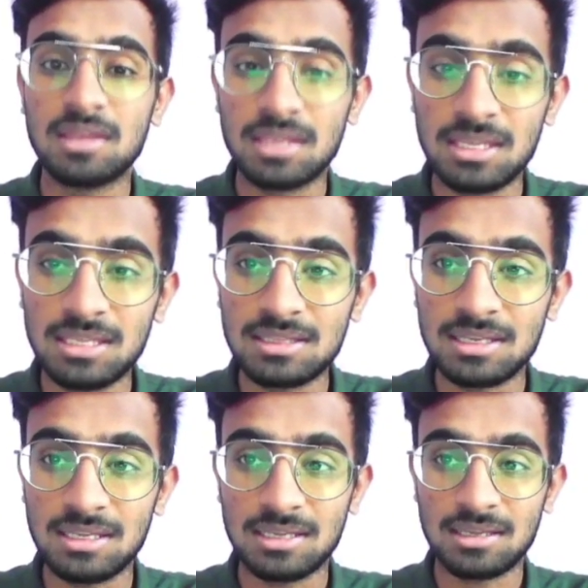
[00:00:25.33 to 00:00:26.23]

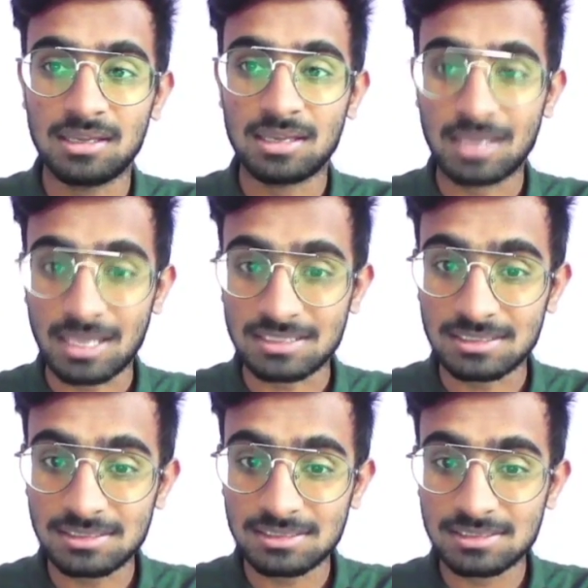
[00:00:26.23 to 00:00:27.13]
e3,
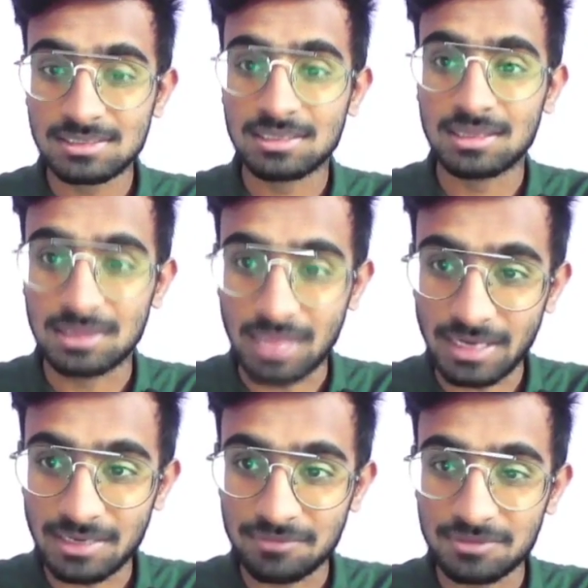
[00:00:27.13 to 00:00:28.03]
castles,
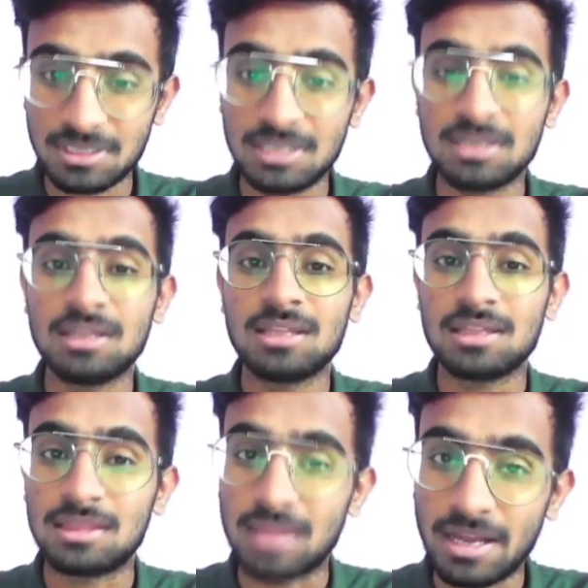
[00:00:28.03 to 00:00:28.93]
knight f3,
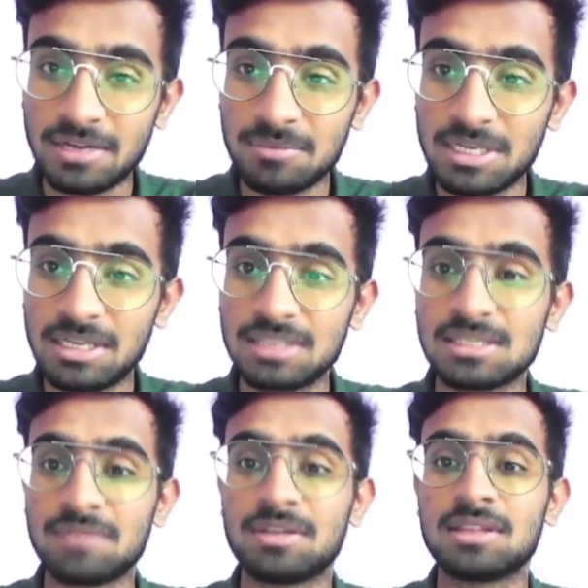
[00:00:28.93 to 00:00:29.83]
knight b
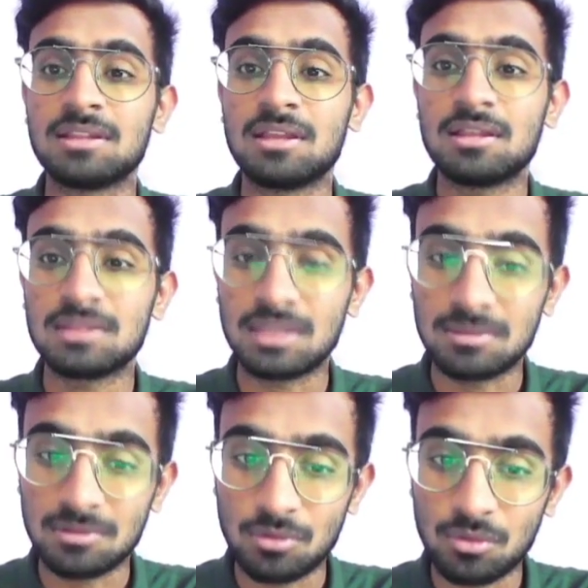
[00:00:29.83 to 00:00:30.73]
d7,
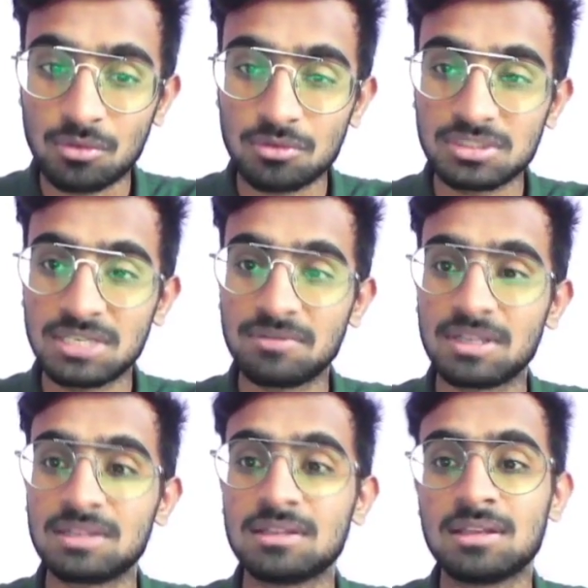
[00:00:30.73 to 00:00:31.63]
then rook to
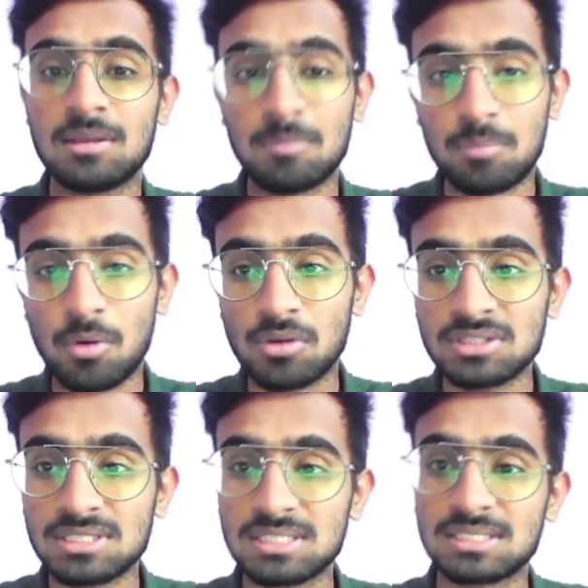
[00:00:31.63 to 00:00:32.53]
c1, pawn
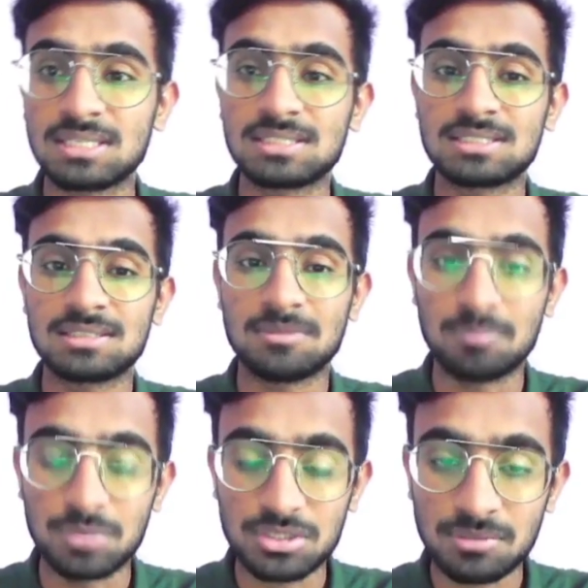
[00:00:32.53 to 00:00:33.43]
c6,
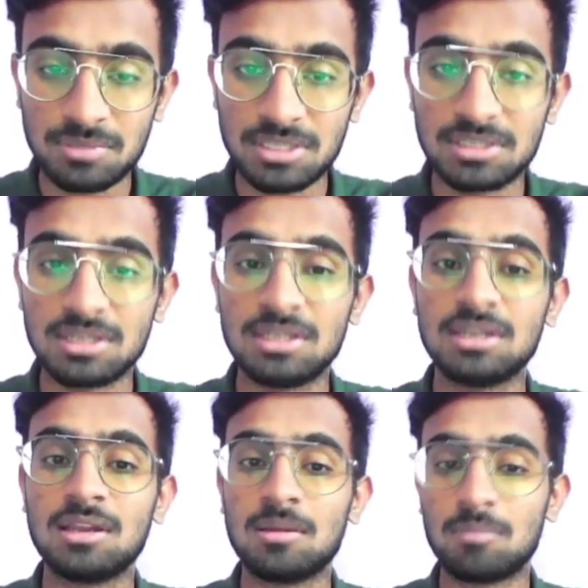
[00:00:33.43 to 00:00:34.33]
bishop d3,
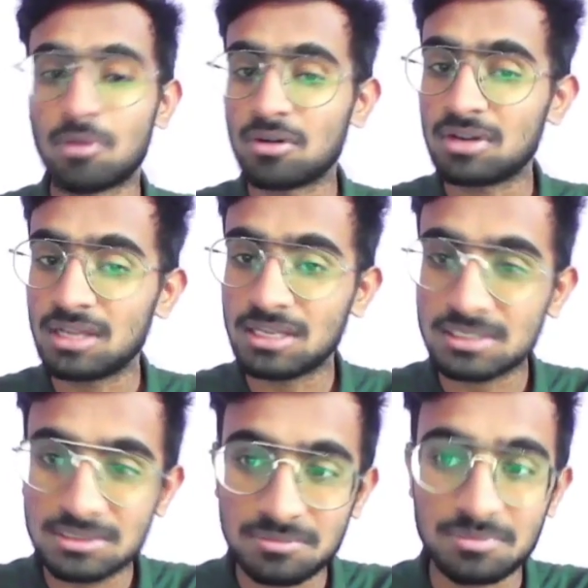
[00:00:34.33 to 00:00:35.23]
pawn
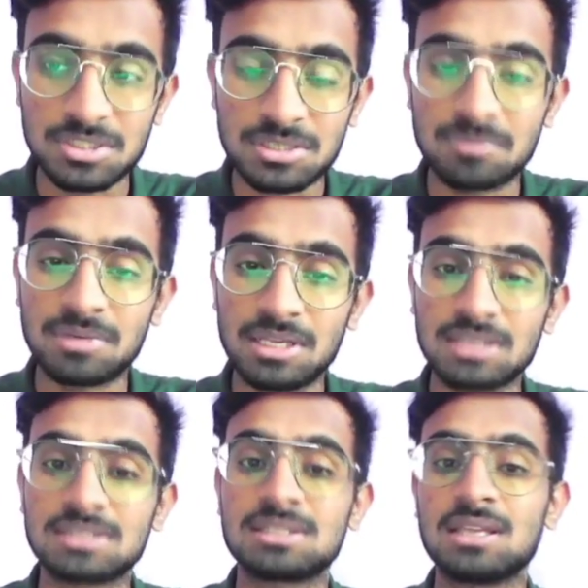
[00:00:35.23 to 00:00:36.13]
takes, bishop
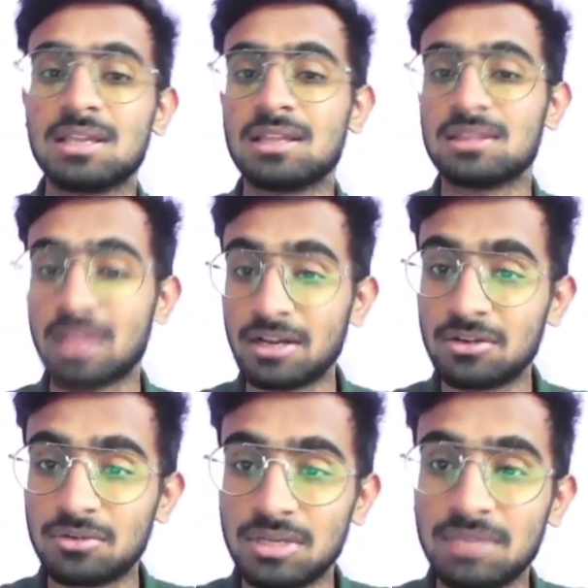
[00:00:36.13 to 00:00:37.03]
takes, knight
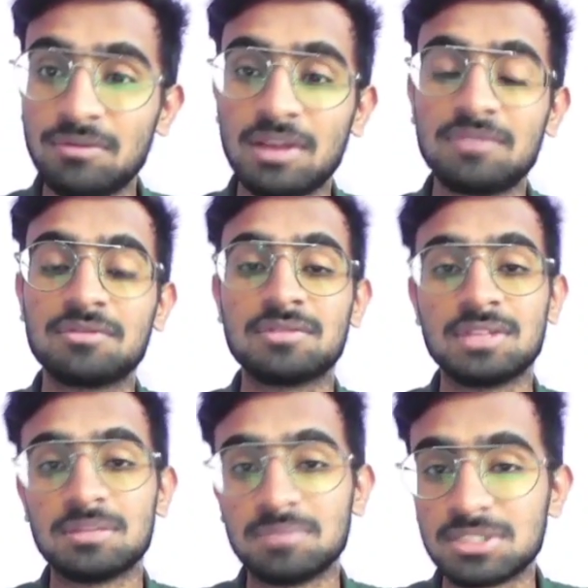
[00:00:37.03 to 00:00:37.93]
to d5,
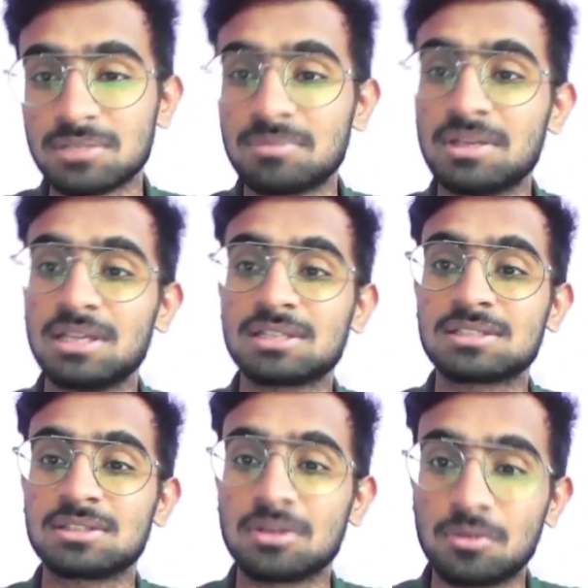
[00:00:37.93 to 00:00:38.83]
then bishop
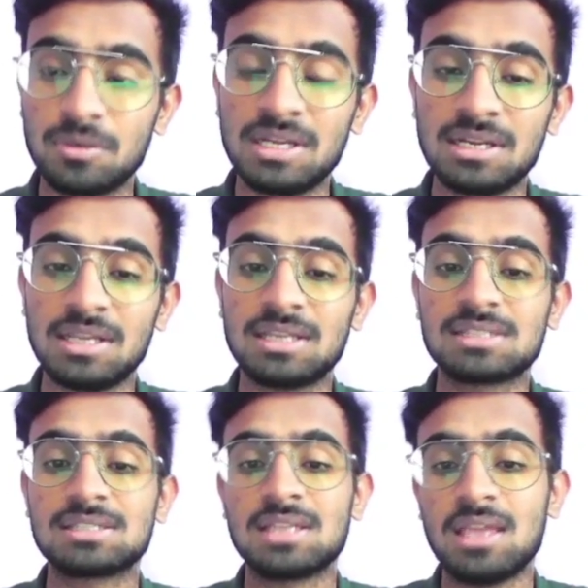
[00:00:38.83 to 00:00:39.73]
takes, queen takes,